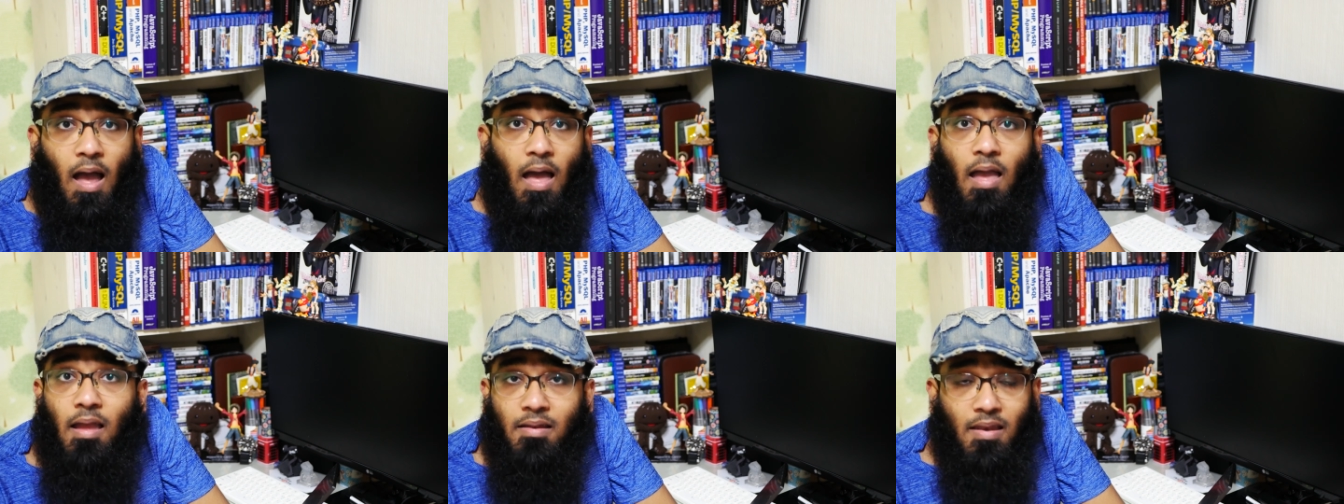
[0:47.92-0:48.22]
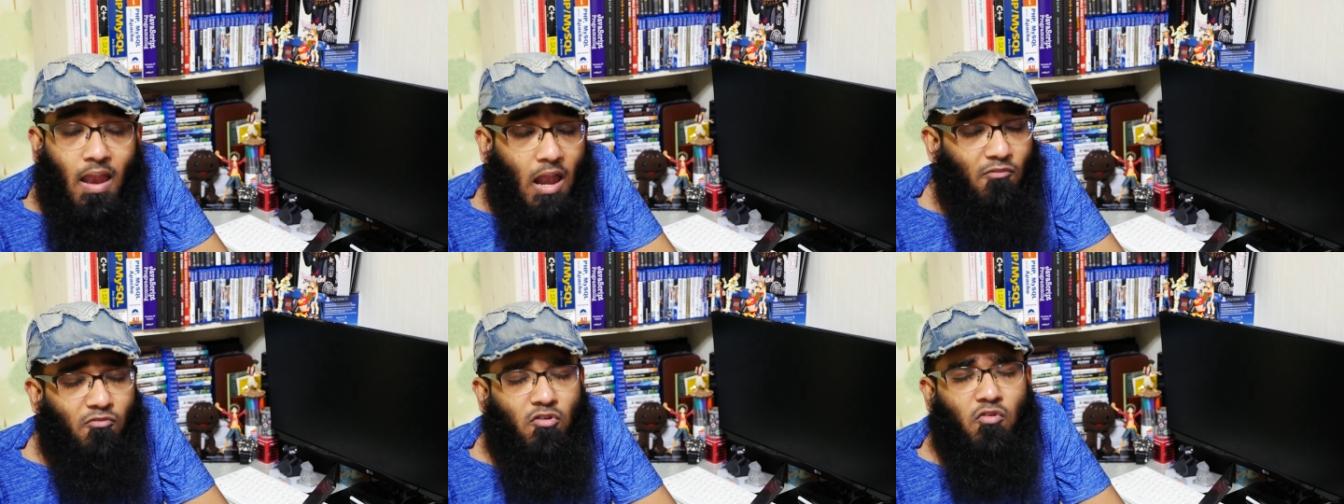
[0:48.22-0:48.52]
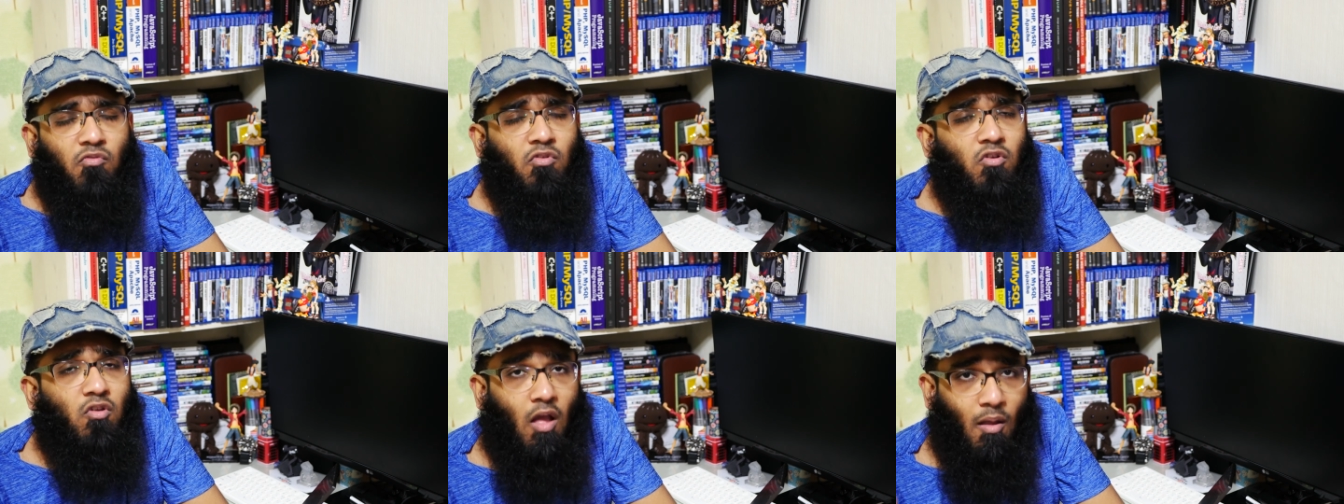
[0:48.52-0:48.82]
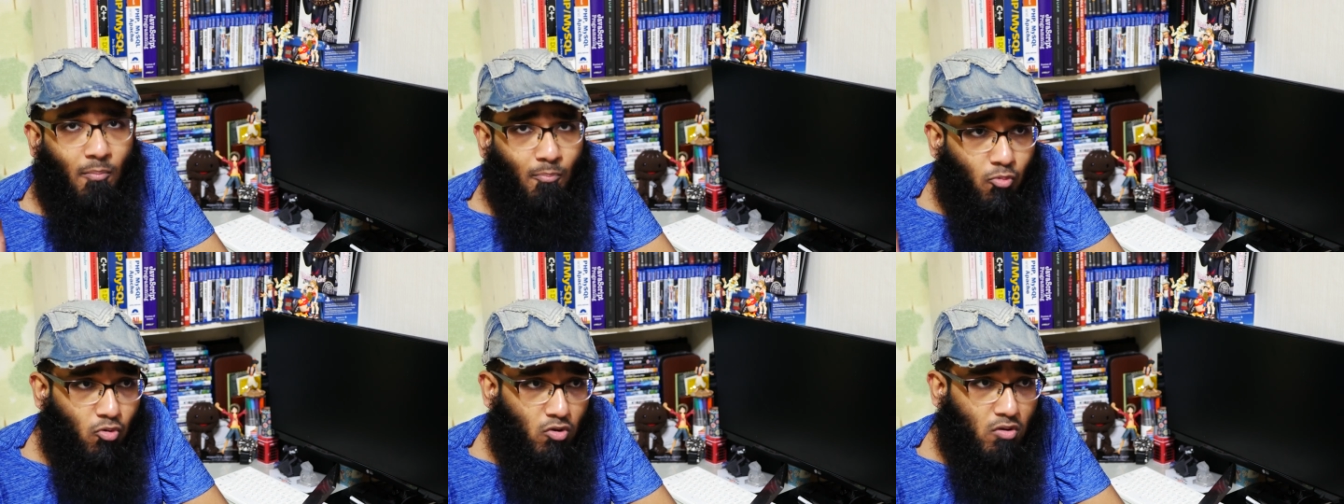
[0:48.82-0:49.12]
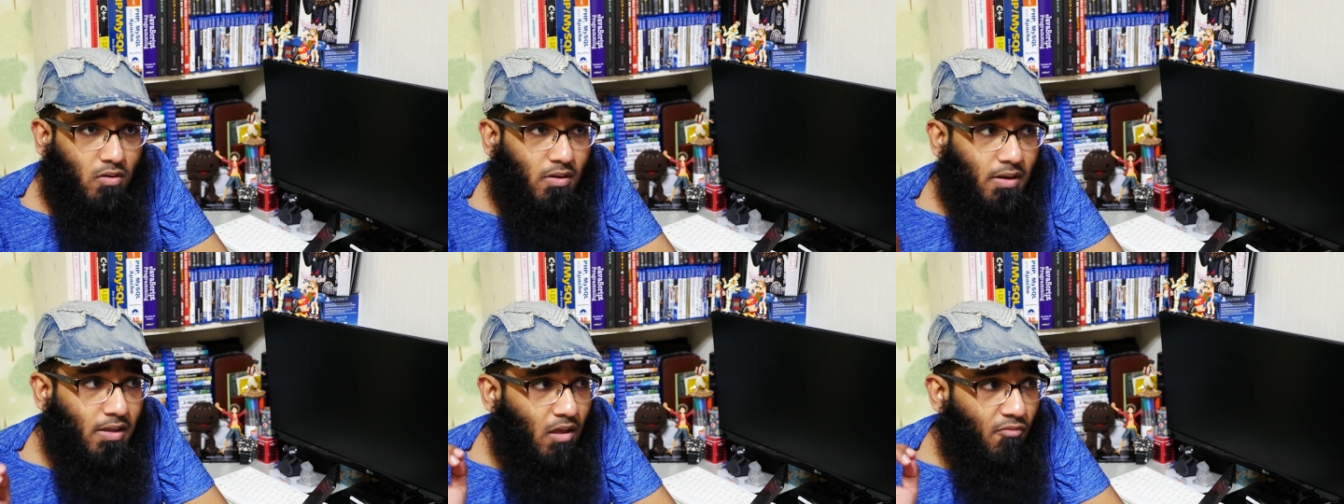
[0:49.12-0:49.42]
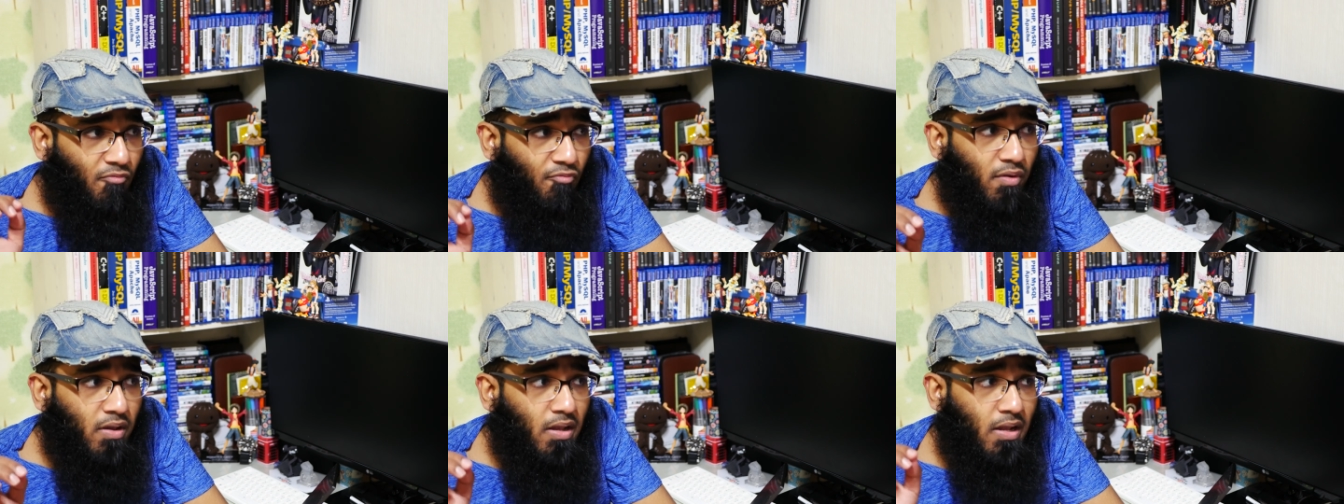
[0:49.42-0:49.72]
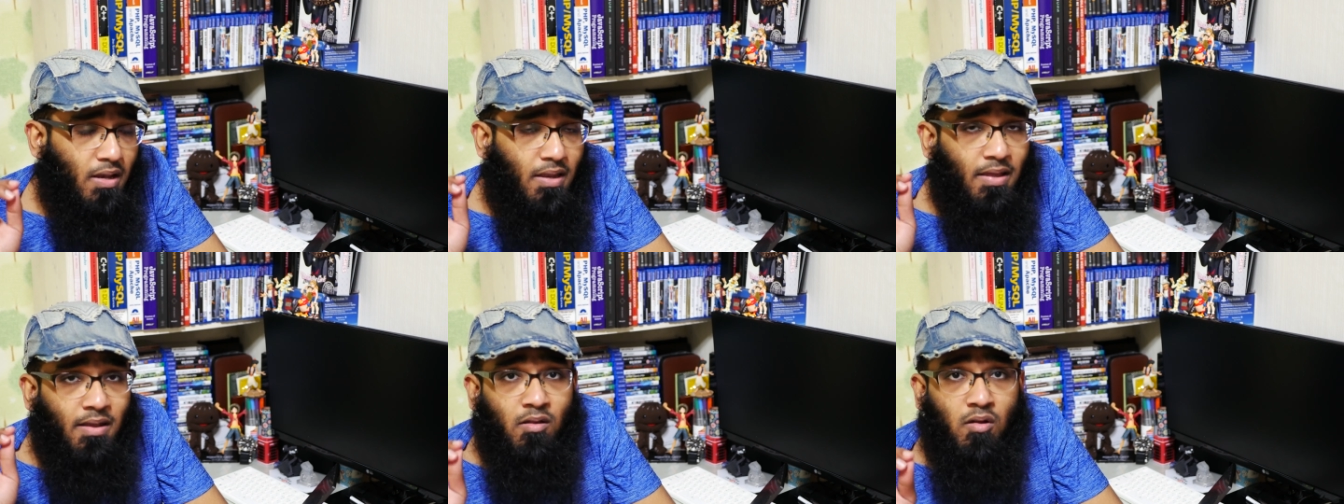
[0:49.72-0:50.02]
In every video, I put the affiliate
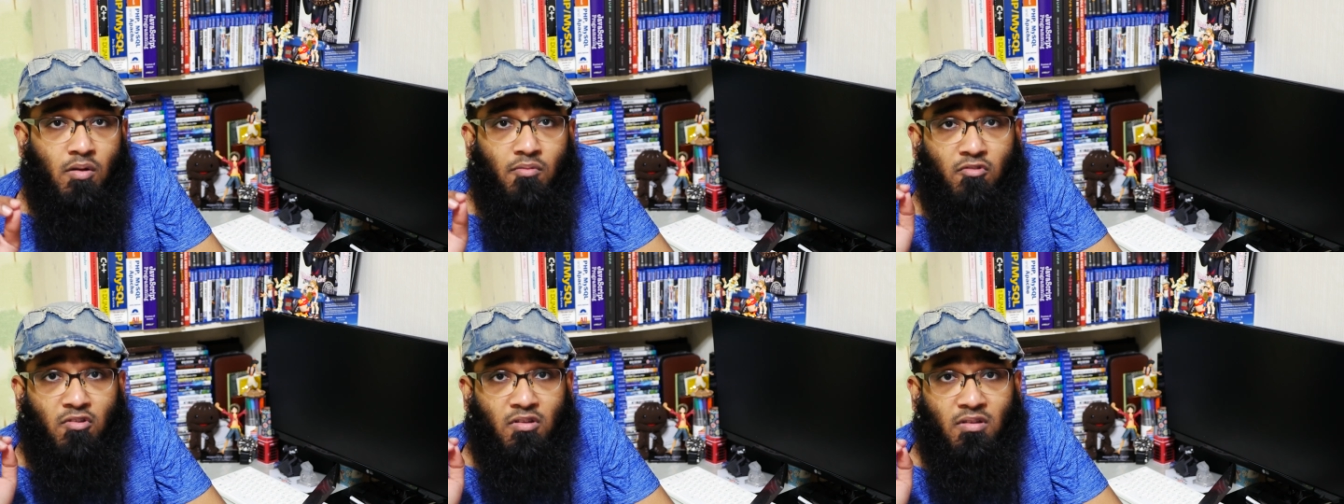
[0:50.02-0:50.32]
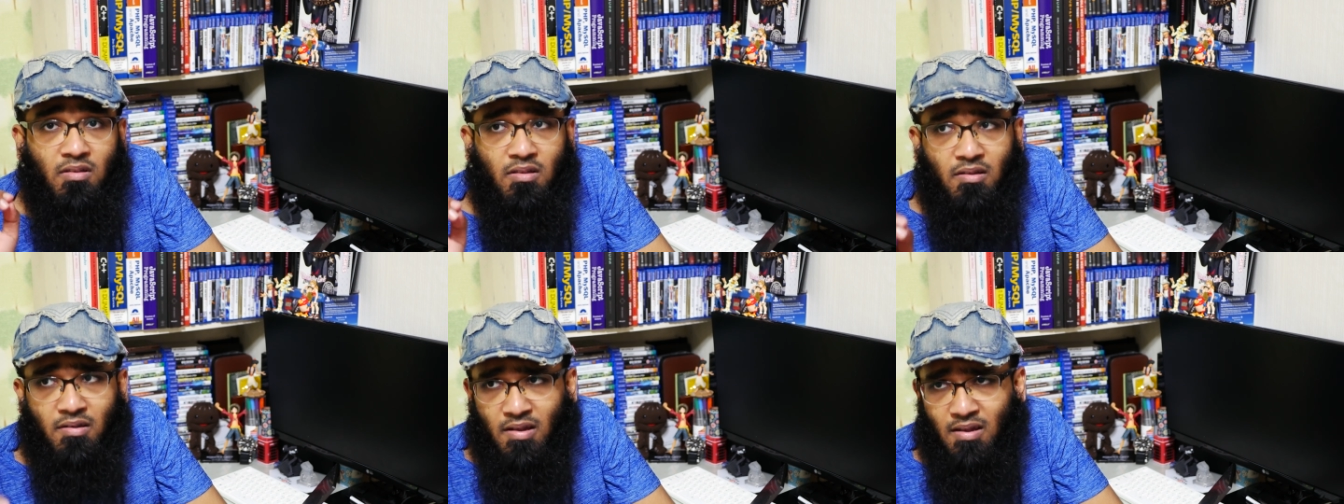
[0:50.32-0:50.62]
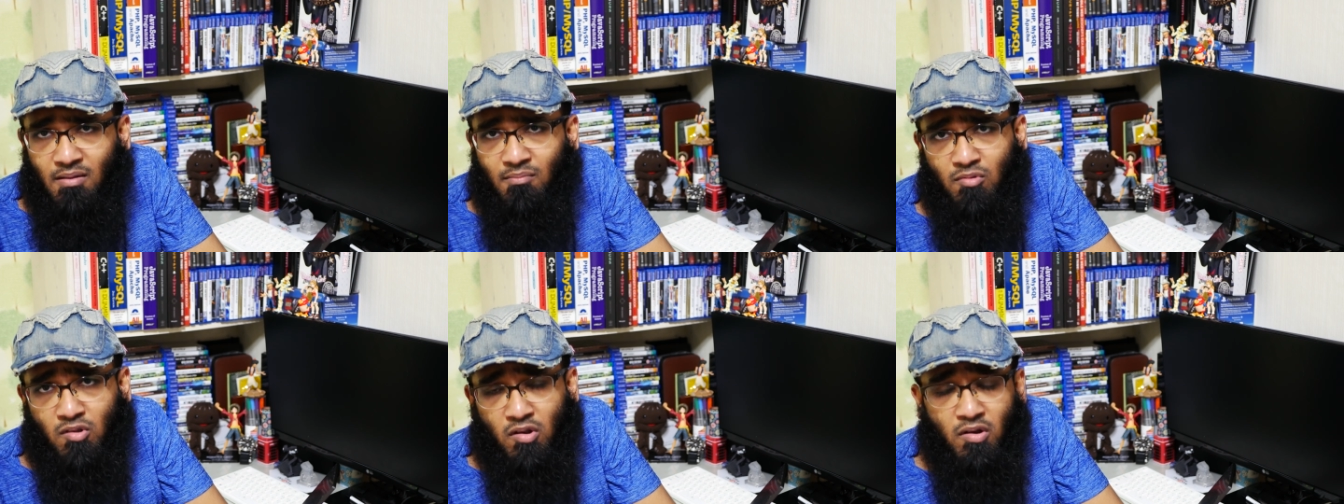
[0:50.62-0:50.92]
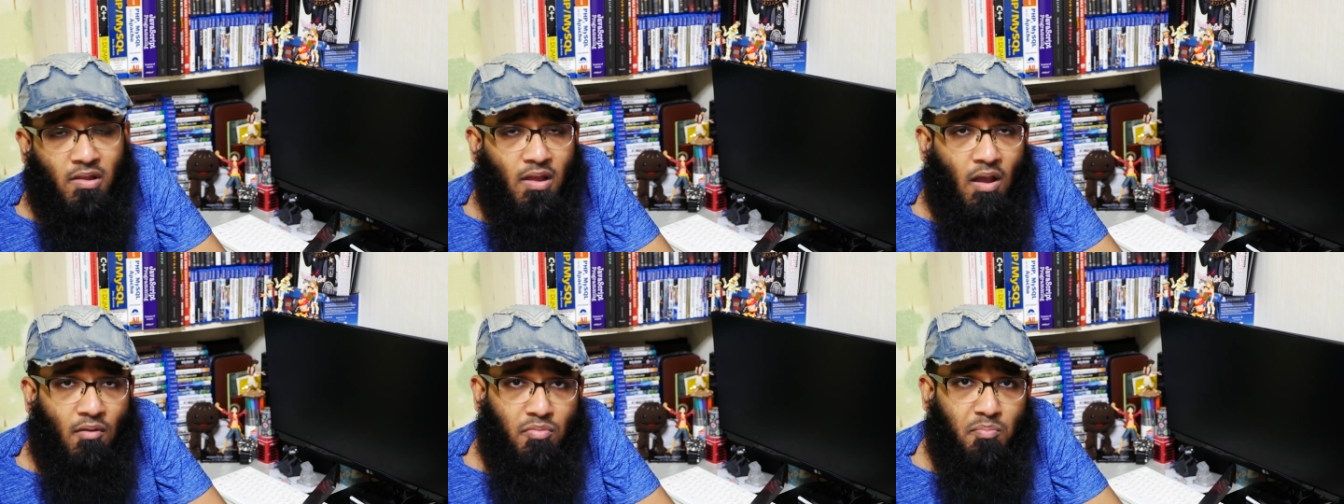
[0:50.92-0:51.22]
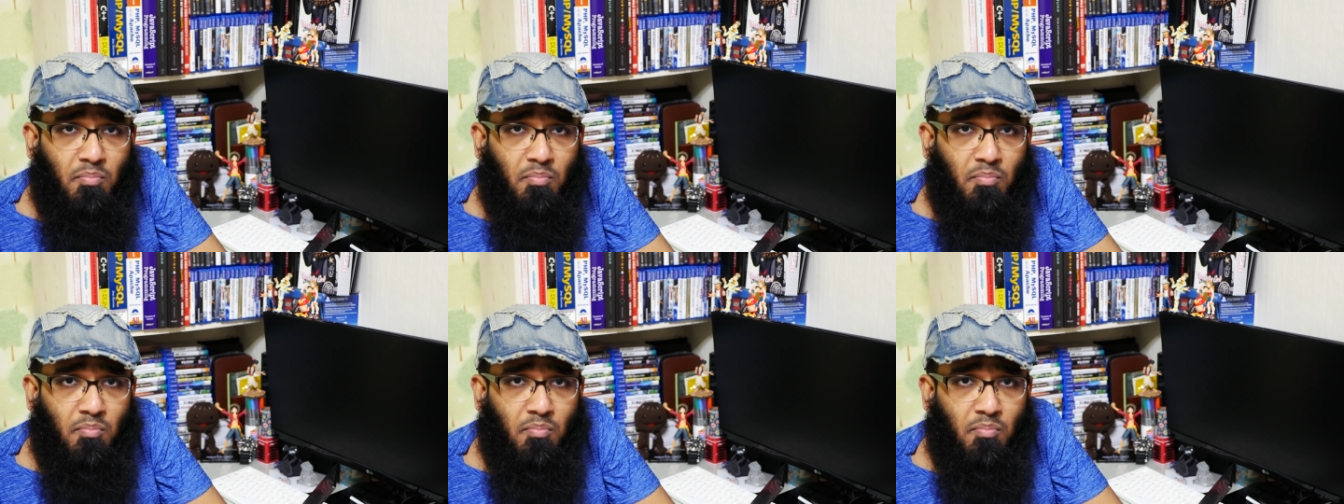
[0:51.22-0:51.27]
link of Team Treehouse,